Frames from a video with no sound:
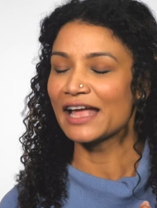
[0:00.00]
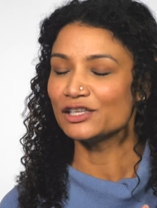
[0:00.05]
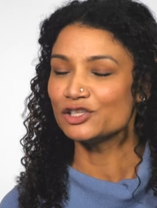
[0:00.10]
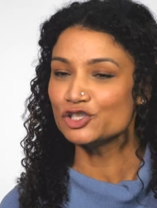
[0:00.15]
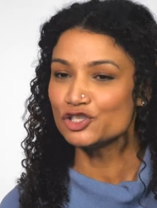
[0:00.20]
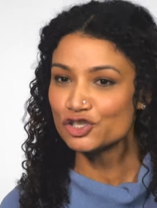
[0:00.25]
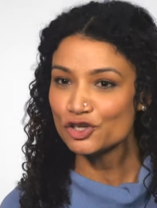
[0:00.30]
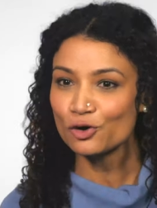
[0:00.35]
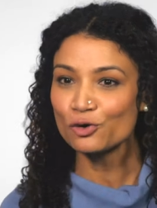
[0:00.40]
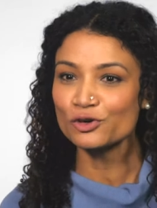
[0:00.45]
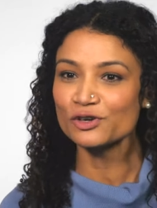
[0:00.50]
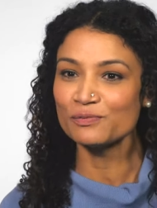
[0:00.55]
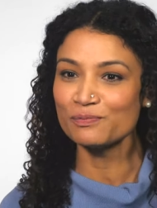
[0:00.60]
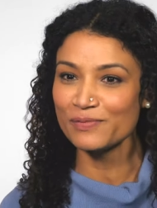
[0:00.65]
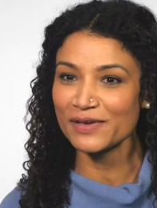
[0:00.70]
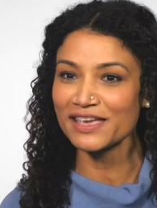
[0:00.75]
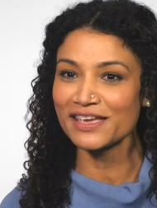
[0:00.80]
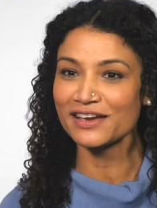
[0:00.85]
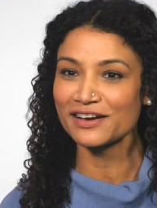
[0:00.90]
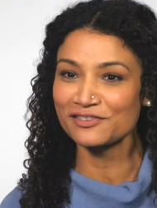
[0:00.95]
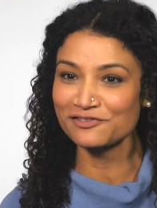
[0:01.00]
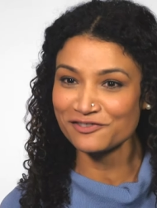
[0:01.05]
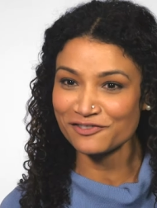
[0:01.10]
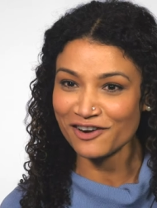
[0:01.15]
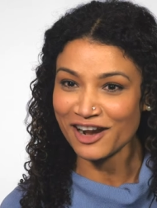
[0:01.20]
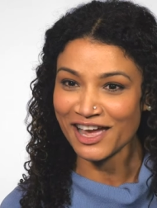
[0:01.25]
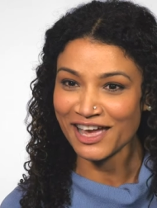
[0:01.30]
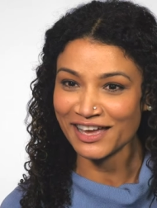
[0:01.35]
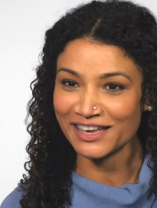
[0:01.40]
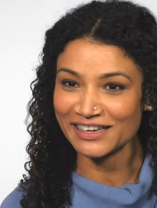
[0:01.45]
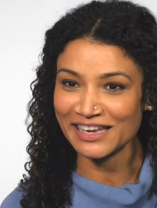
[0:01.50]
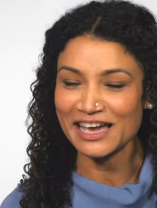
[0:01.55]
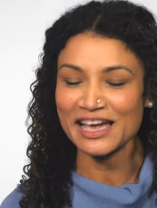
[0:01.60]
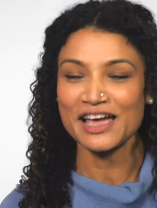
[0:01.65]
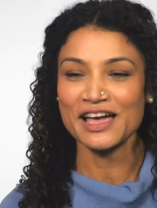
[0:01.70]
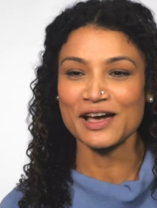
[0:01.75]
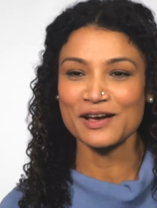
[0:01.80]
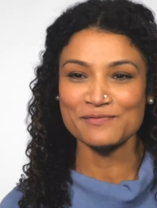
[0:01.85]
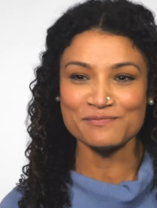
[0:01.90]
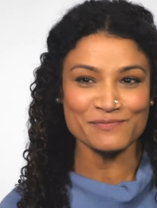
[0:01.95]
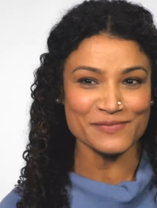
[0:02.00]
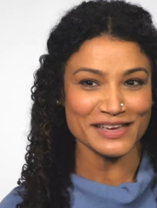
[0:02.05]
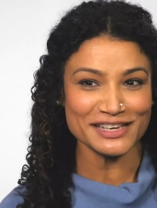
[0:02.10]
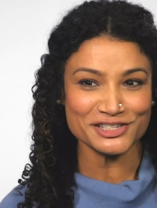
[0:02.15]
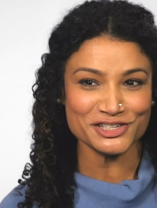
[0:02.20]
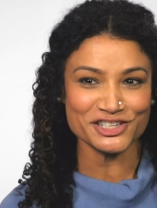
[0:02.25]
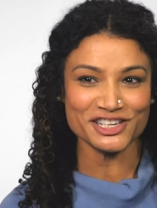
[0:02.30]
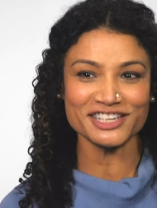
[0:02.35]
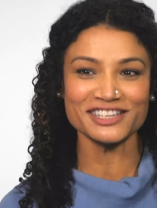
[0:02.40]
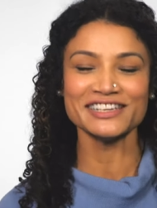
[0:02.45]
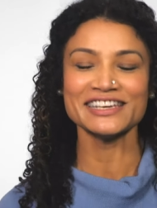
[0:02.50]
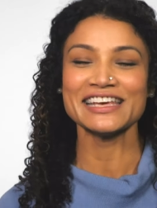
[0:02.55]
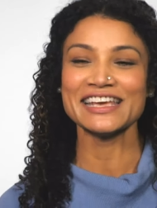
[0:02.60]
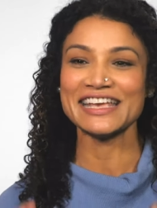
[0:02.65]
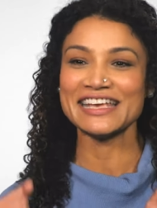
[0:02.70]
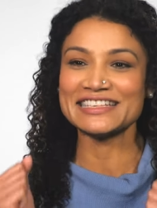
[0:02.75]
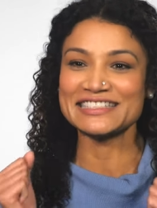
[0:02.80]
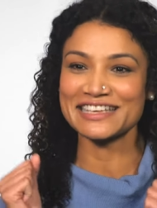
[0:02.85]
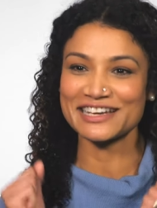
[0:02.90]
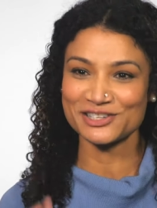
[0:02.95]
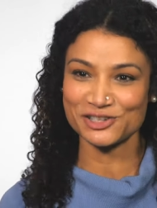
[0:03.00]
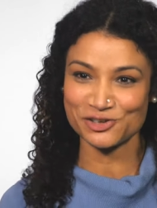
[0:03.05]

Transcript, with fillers: and don't be afraid. Ambition is